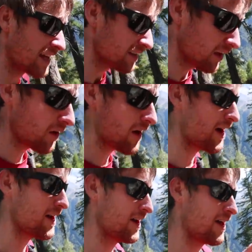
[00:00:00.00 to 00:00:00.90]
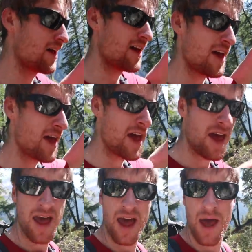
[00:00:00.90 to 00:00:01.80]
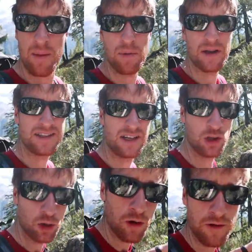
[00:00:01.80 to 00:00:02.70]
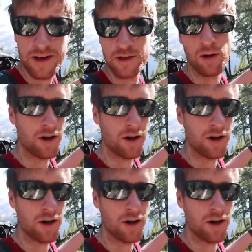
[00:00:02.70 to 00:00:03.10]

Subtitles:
It's a long hike, but it's a glorious